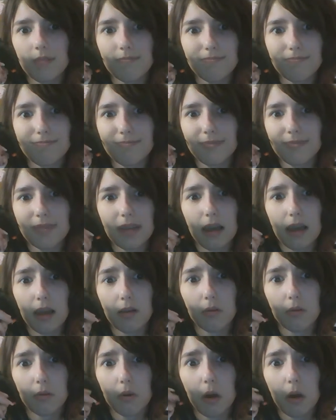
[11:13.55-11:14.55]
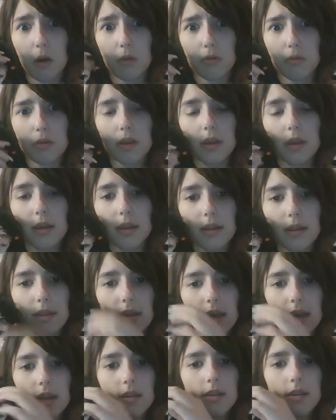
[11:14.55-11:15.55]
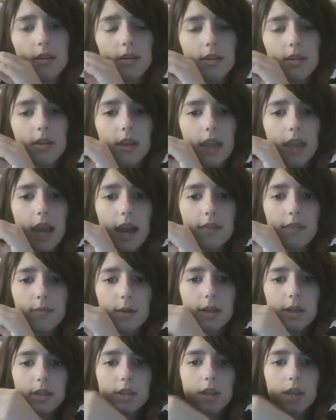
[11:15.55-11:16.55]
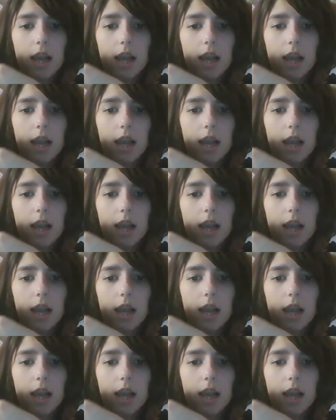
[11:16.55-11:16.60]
I don't know, than the average.